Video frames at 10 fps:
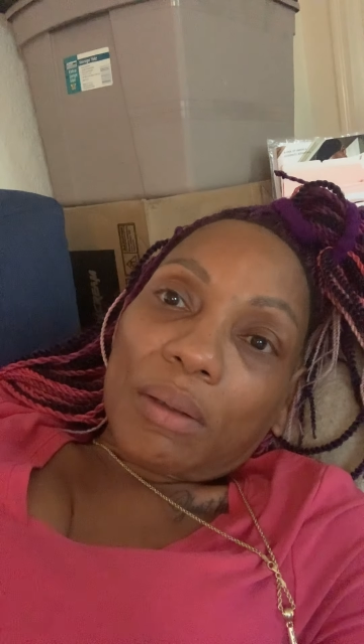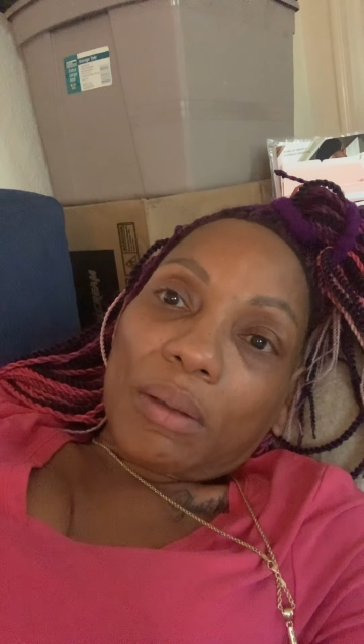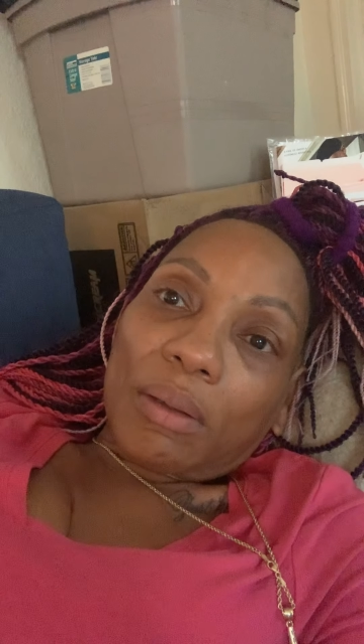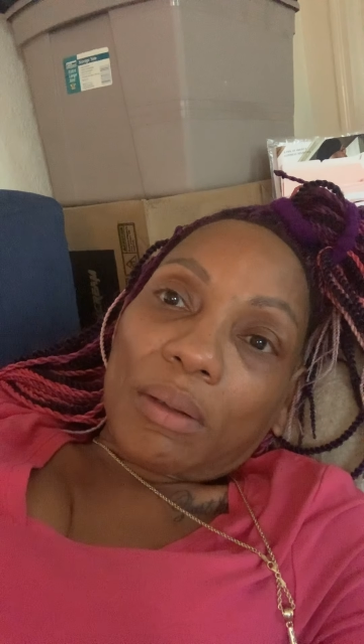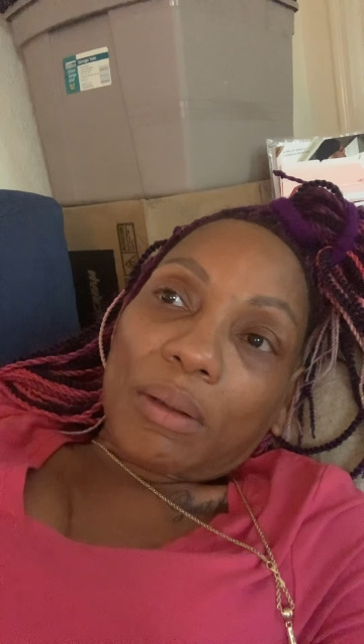
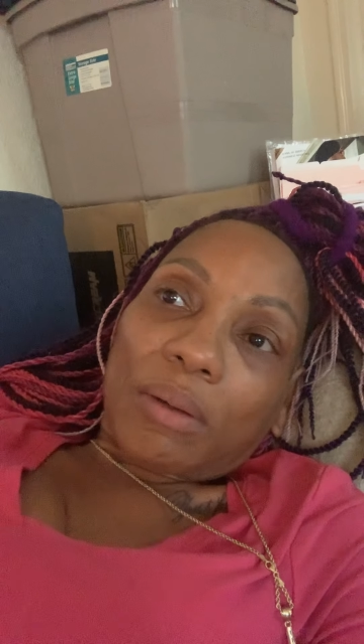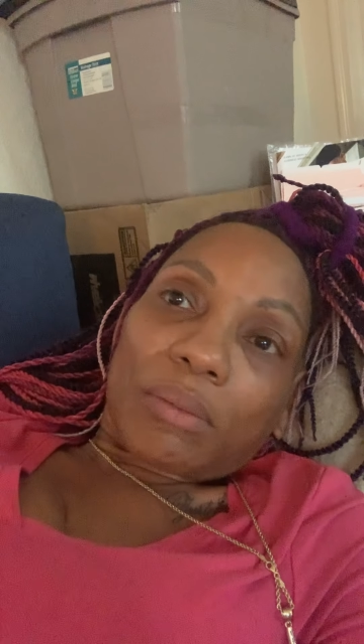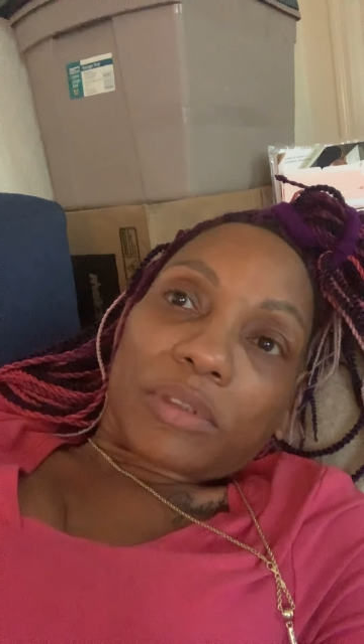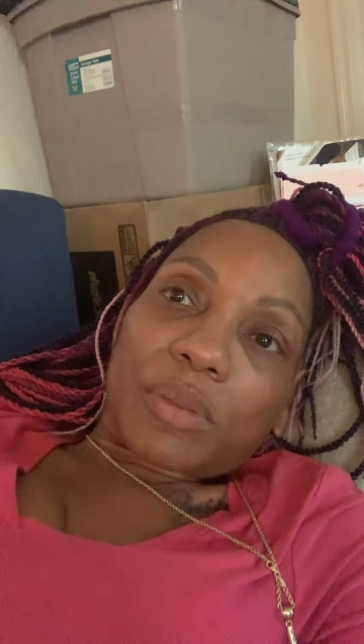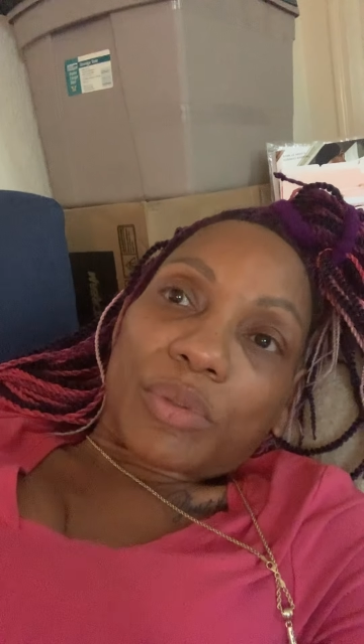you
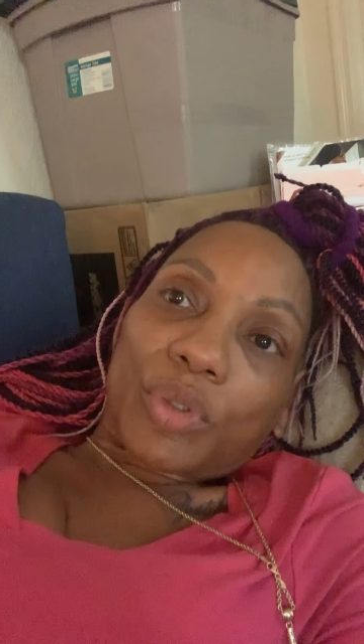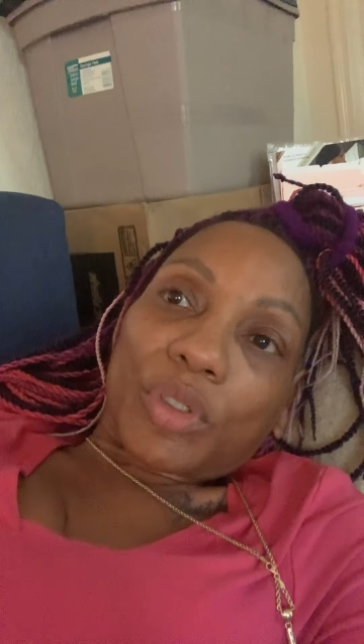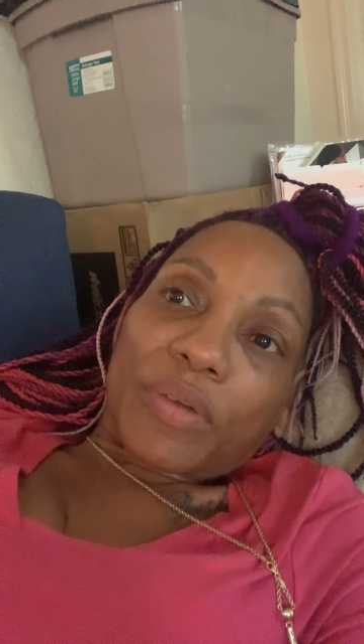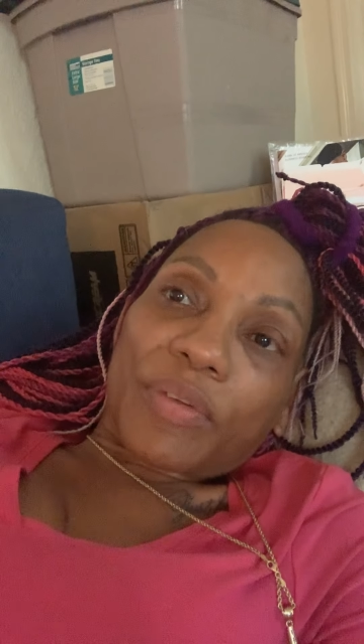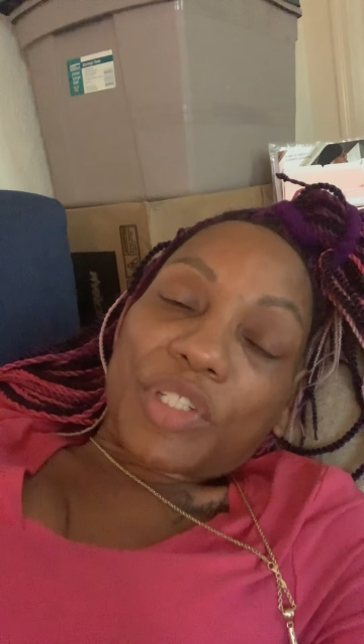know, some sort
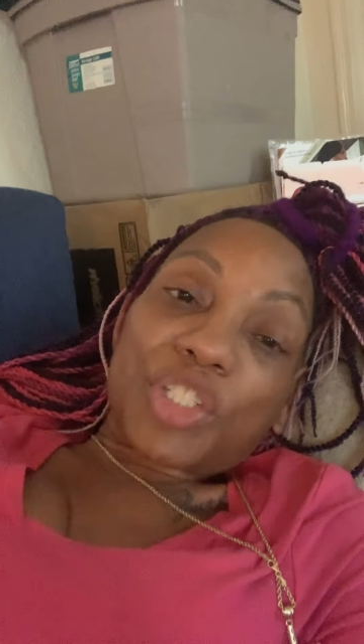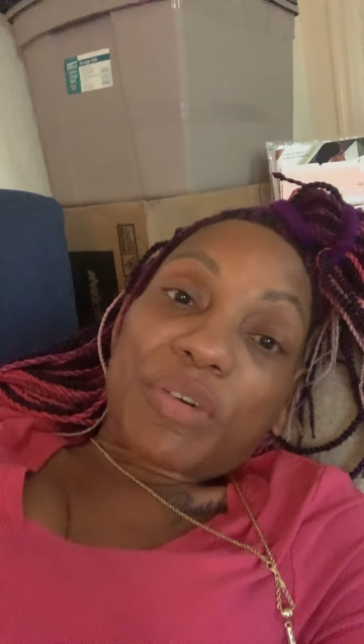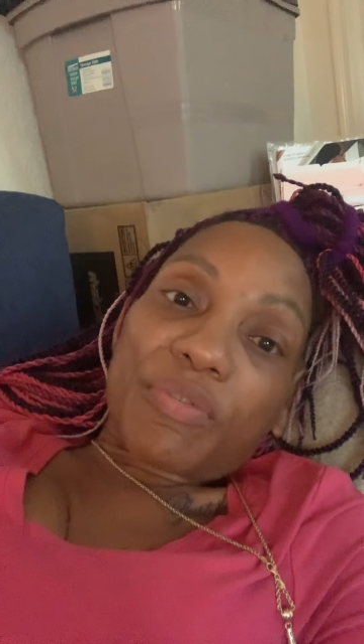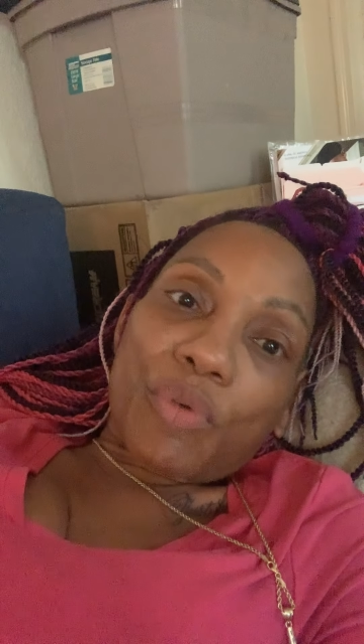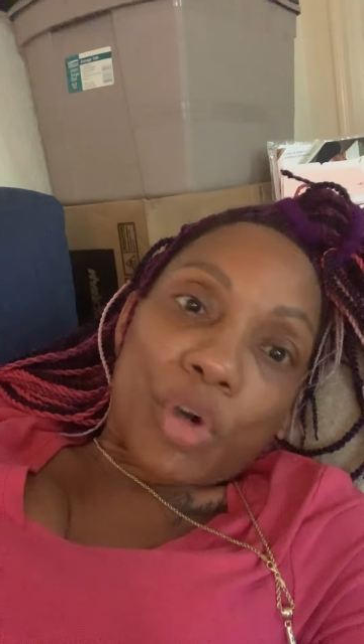of
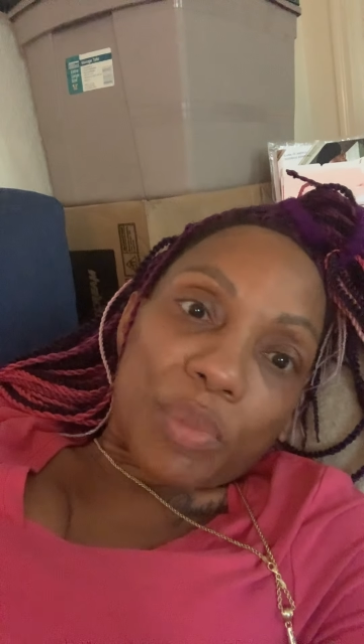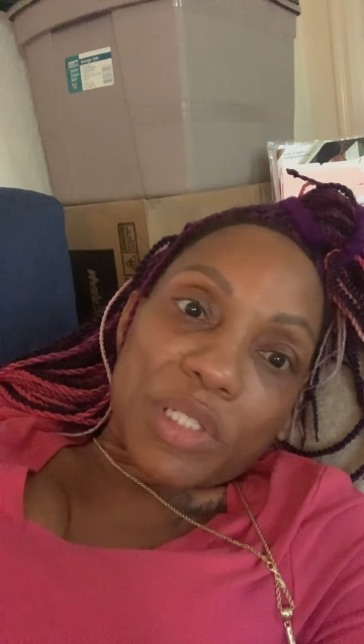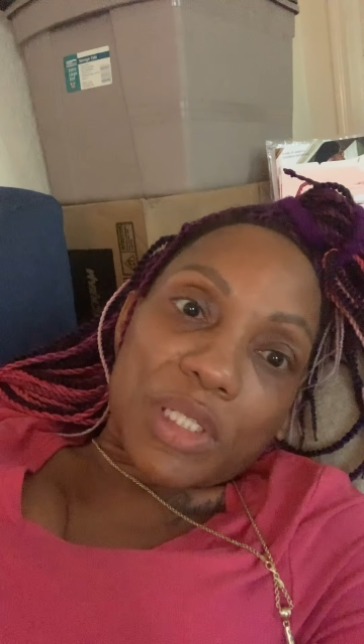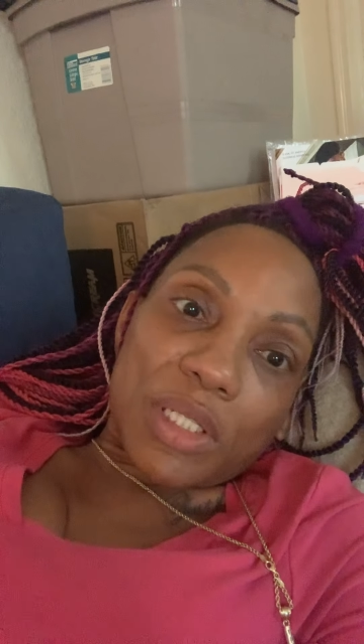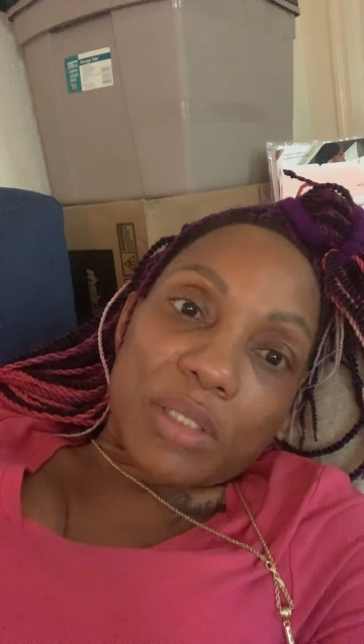
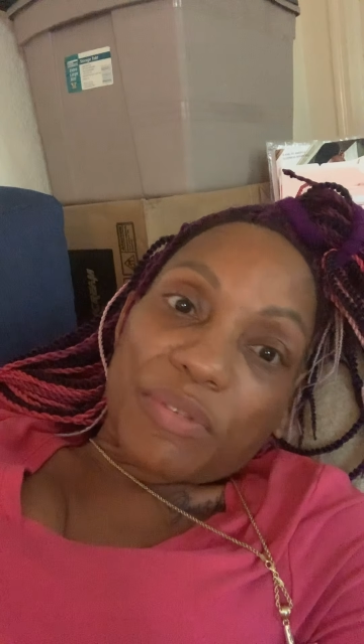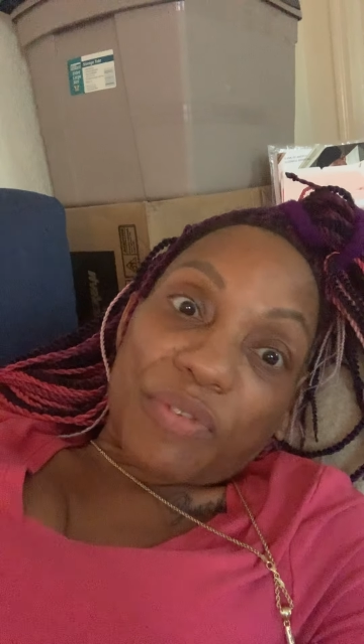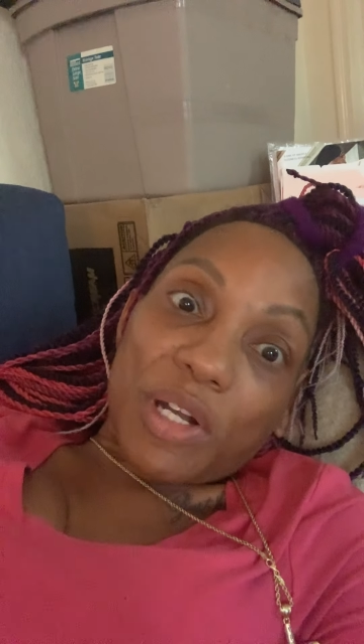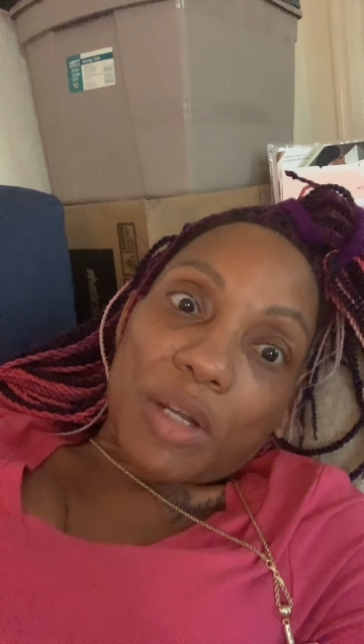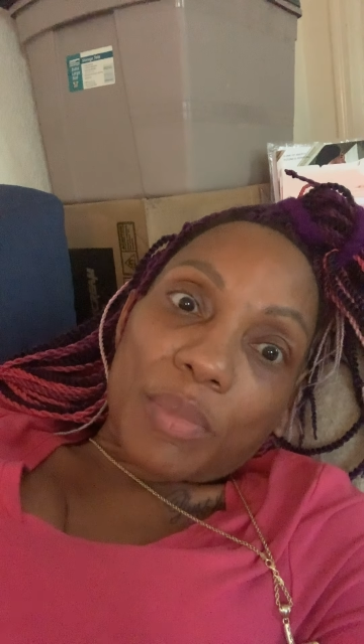deformity to
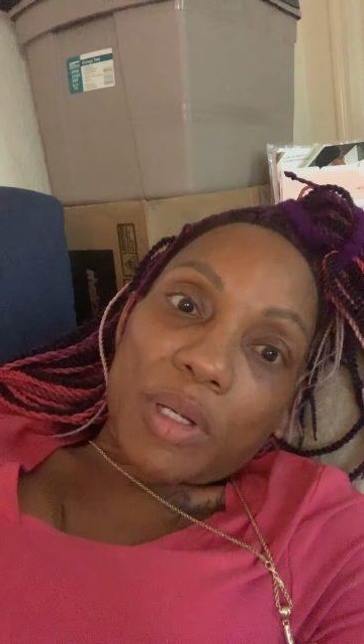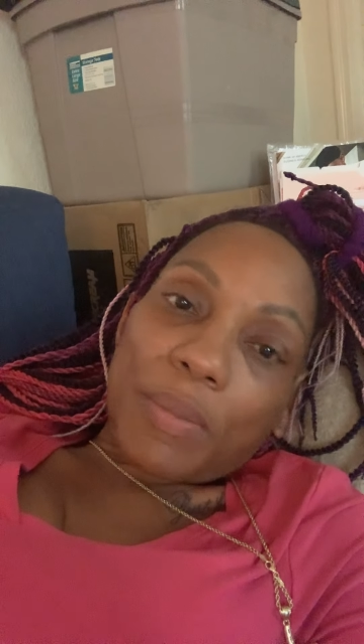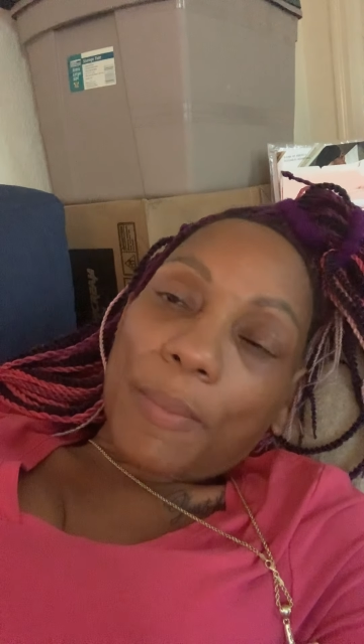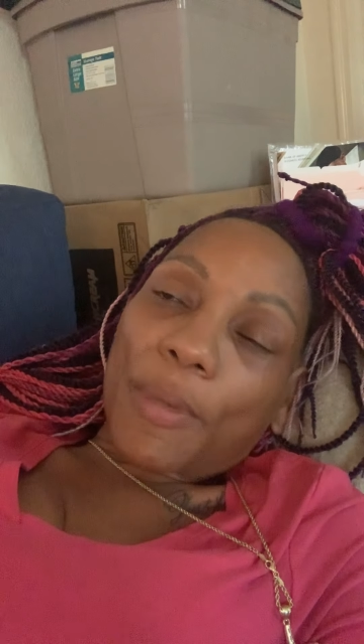fuck him up.